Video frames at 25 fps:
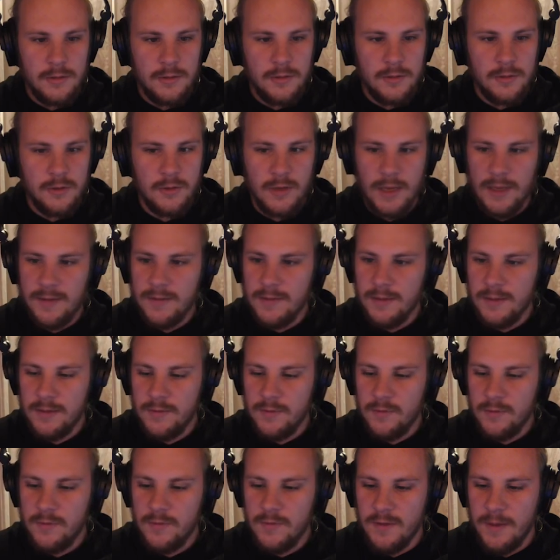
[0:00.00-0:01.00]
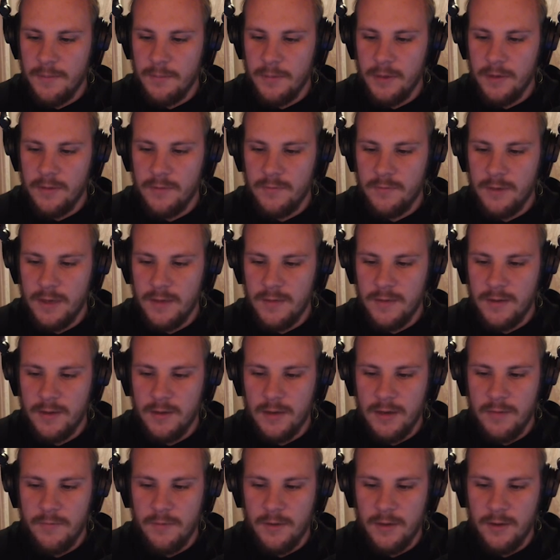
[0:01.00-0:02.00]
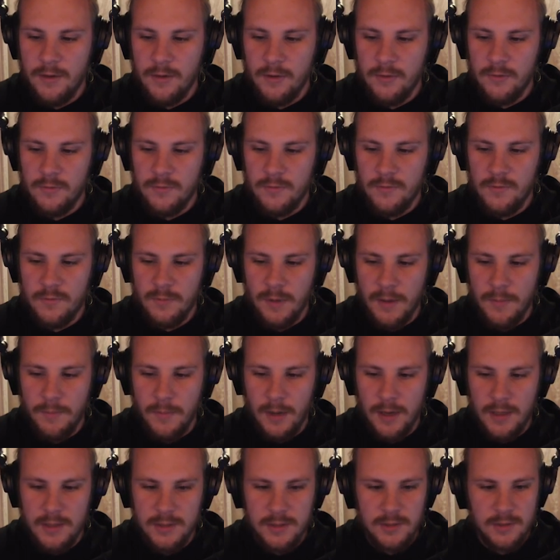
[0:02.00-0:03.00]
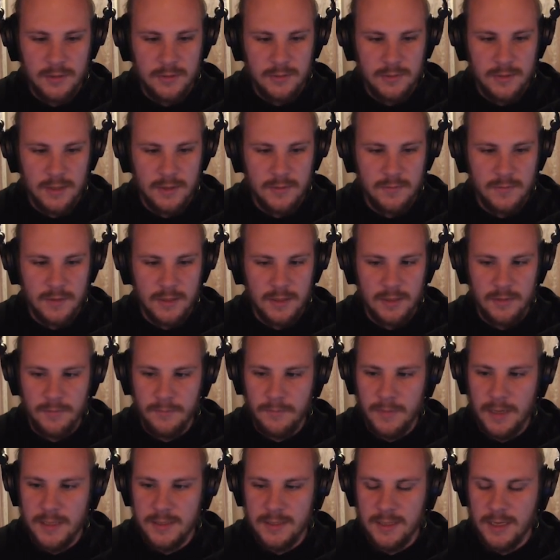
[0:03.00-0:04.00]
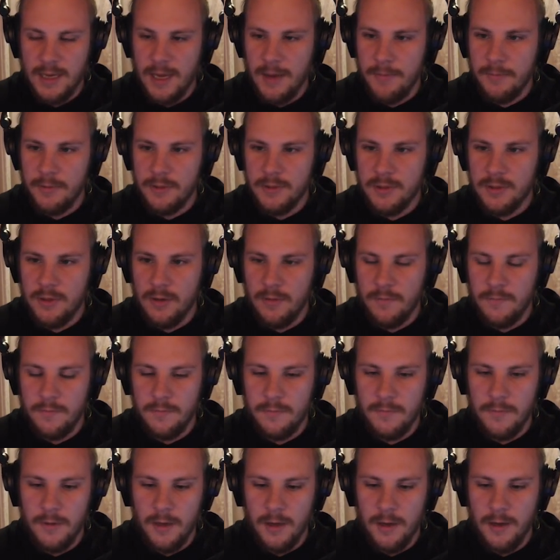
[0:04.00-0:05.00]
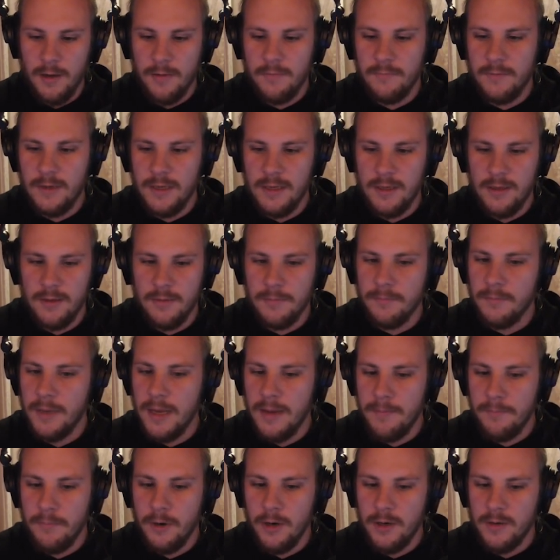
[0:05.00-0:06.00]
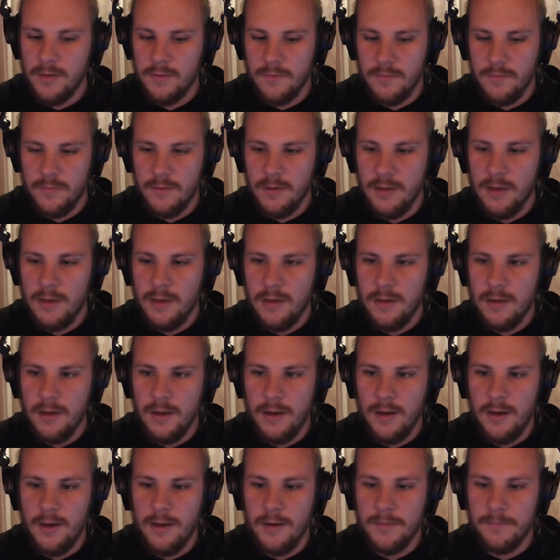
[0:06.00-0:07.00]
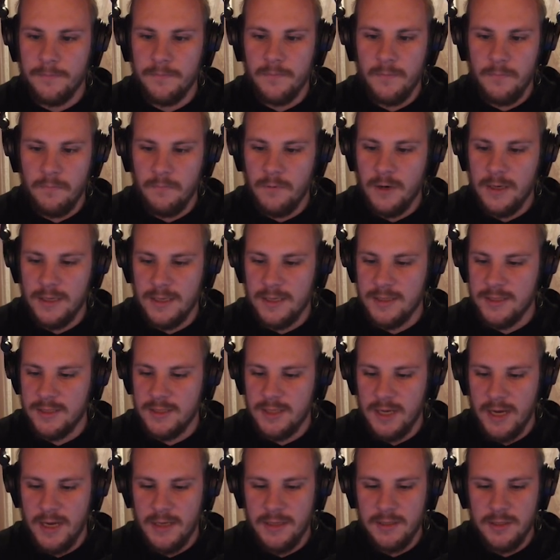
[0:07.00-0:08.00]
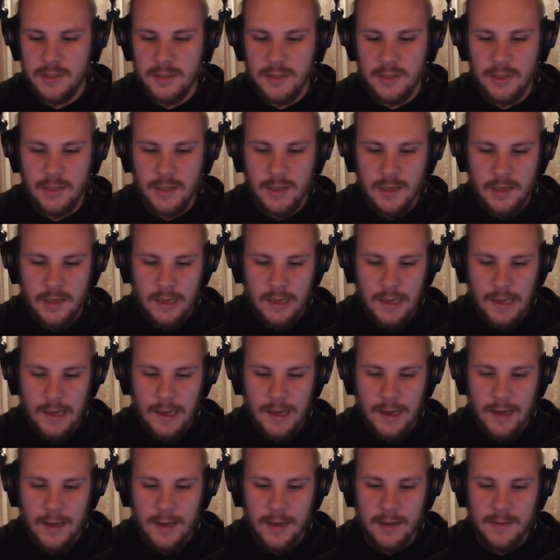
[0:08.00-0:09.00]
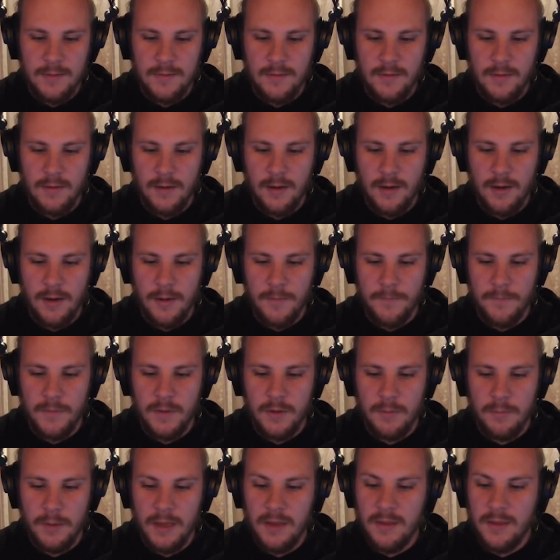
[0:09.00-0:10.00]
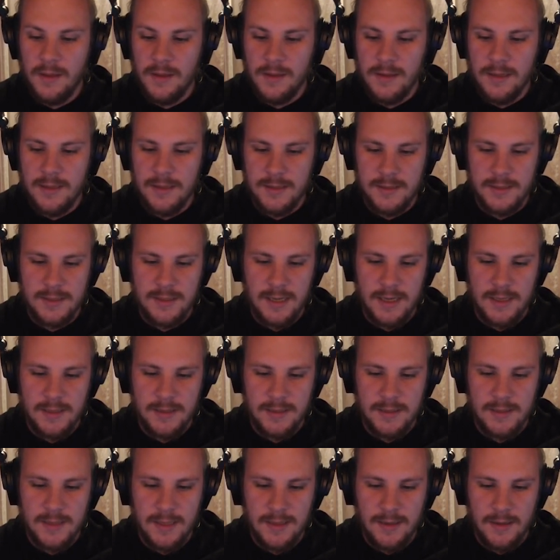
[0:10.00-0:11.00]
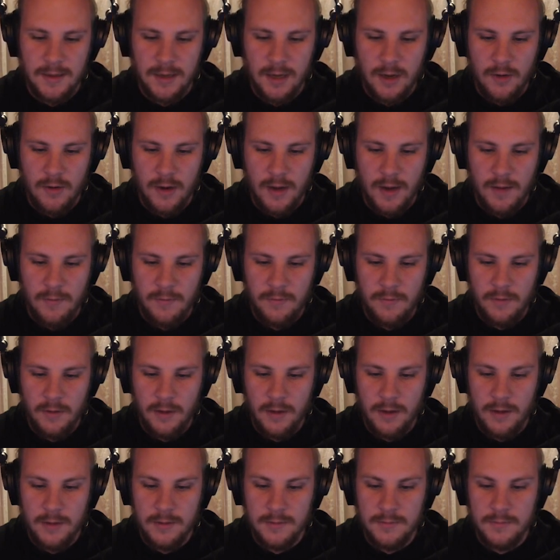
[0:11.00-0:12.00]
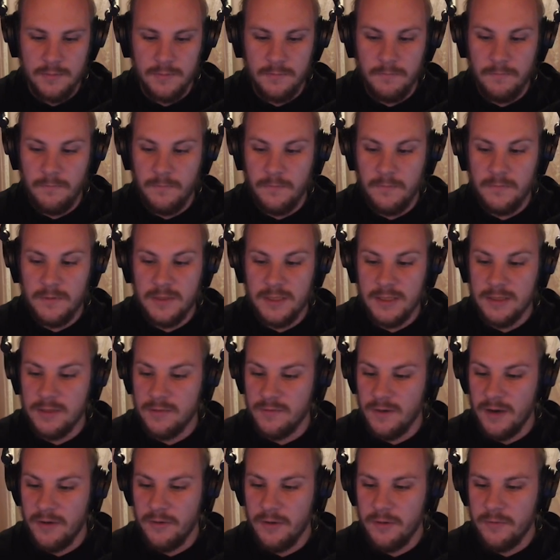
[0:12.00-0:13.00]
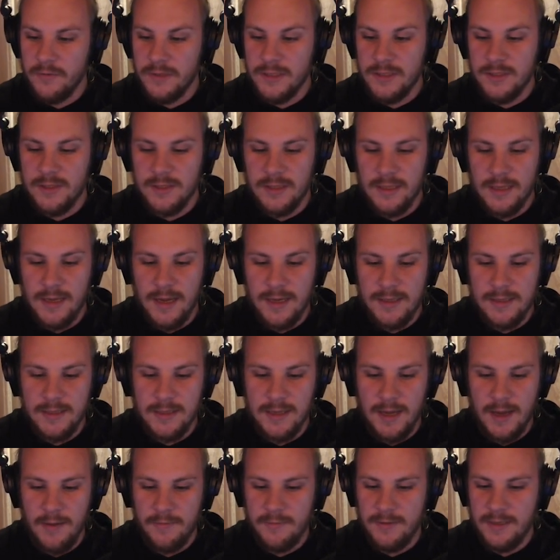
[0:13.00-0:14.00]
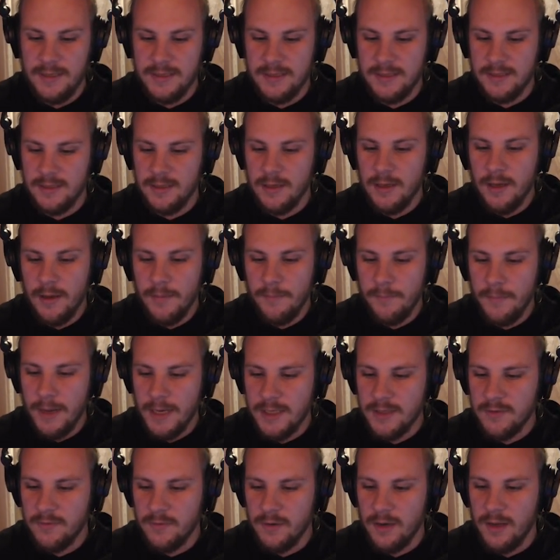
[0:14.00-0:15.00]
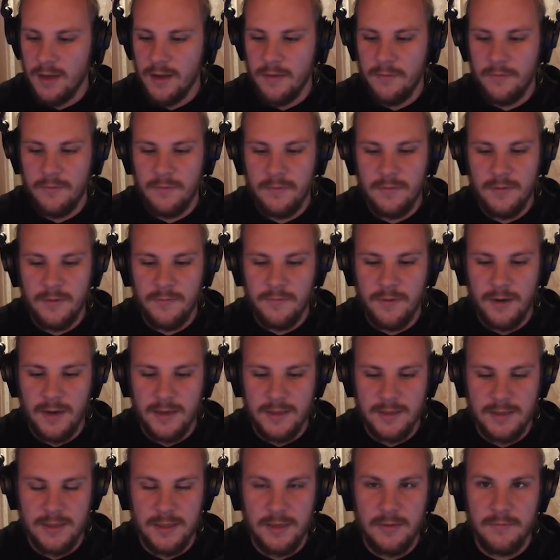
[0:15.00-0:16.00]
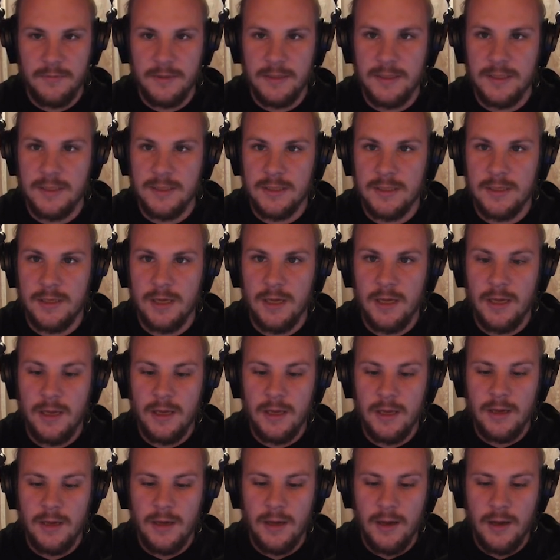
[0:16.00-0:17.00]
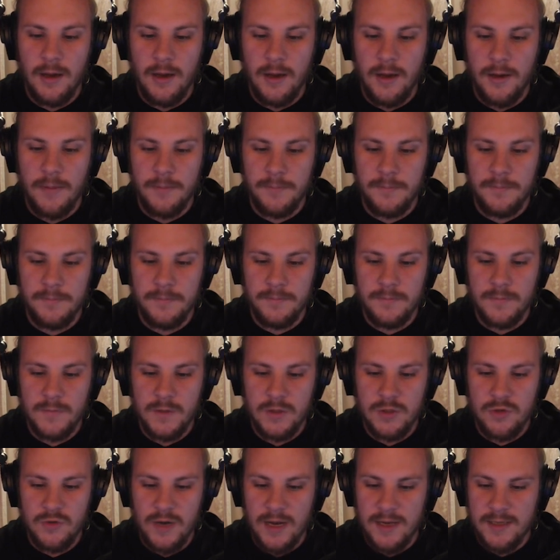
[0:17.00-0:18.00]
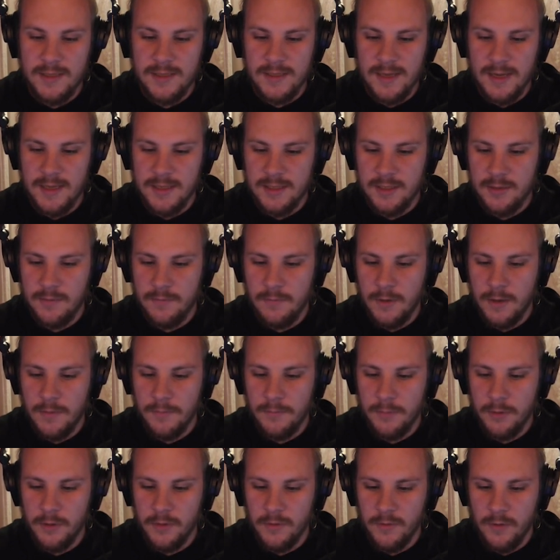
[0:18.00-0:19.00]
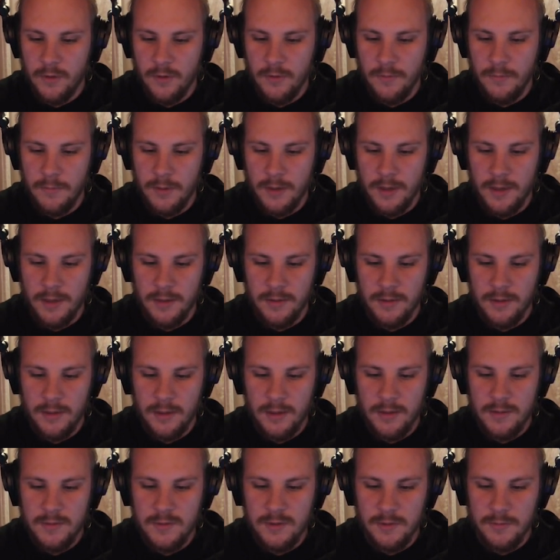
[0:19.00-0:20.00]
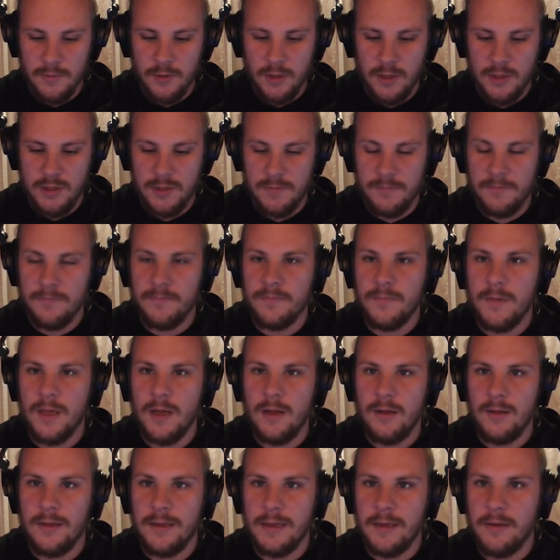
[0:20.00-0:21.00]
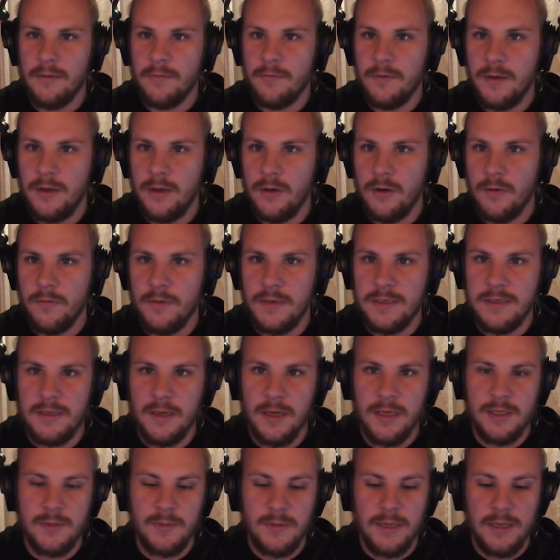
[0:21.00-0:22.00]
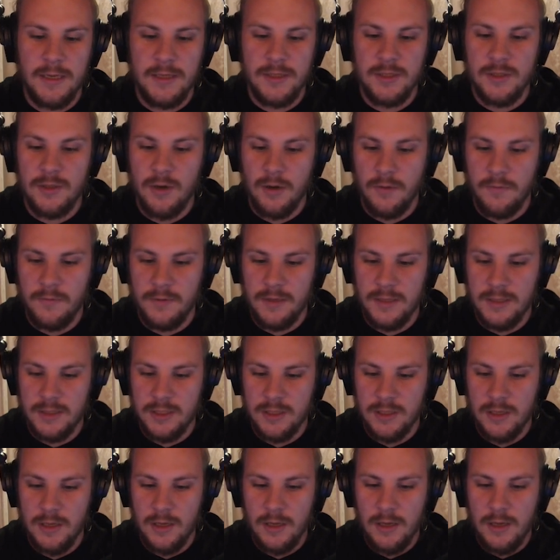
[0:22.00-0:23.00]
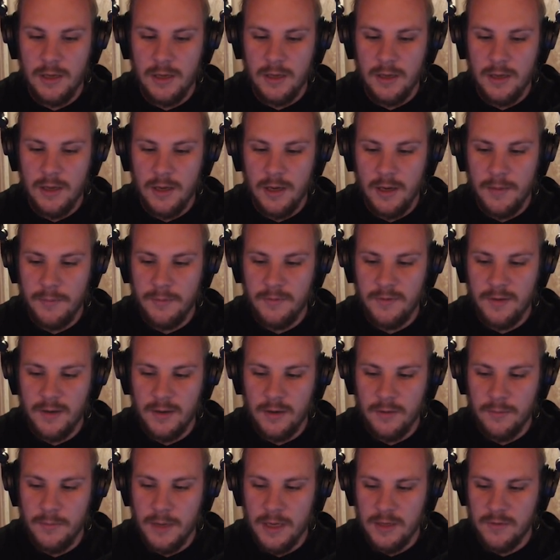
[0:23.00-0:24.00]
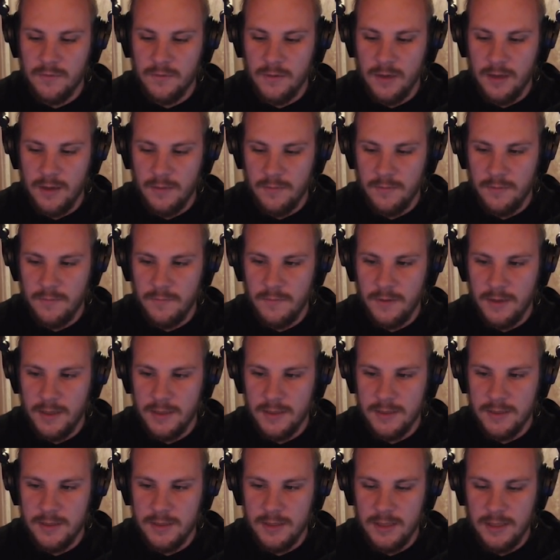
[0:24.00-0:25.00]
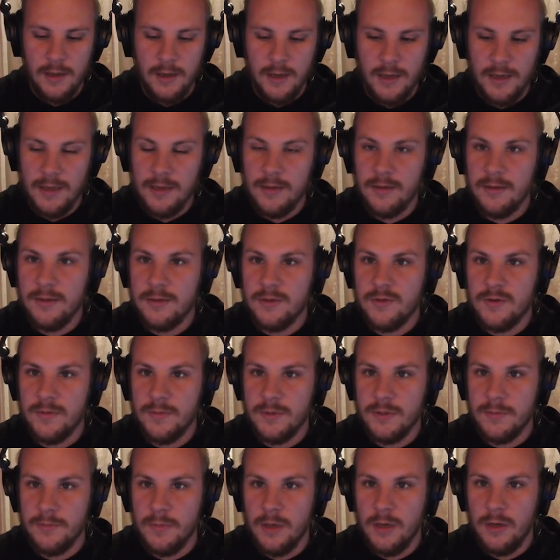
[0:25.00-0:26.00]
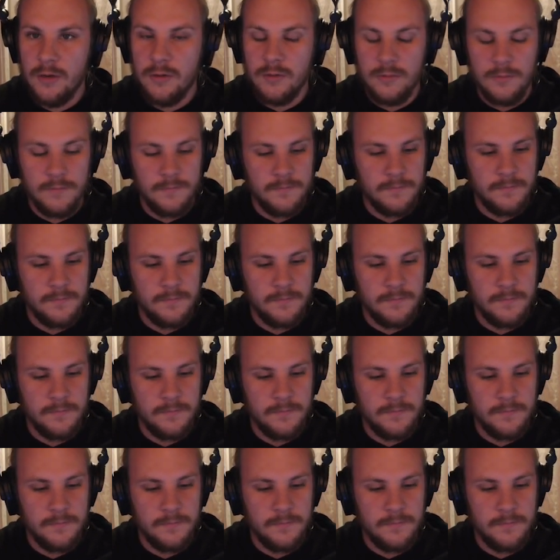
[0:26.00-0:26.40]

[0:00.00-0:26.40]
So getting into the template right here, if I go to my master, that's where the magic happens of really the main part of what has changed. And the big thing that has changed is that I now have, since very recently, actually have this Max for Life device here, which is Track Stats 1.0 by Tom Cousin. I'll link a video of his explanation of this particular Max for Life device in the description below.